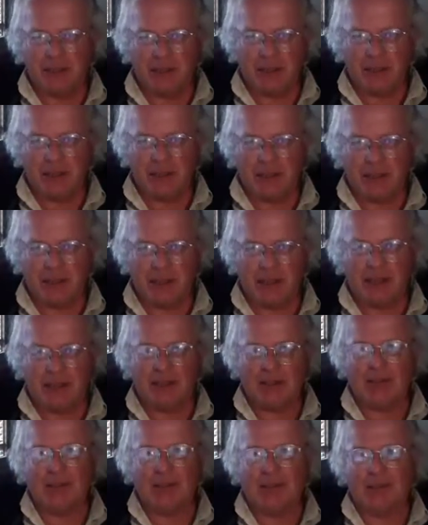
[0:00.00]
and
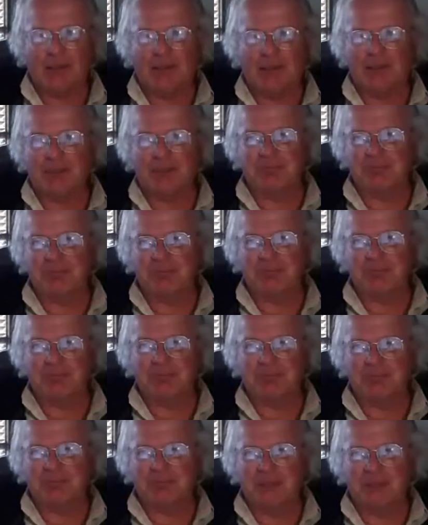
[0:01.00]

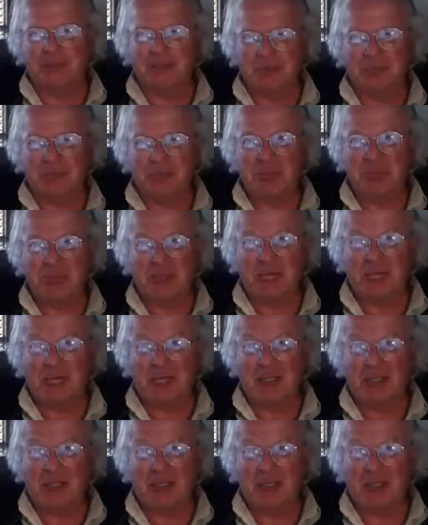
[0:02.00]
it's really bad.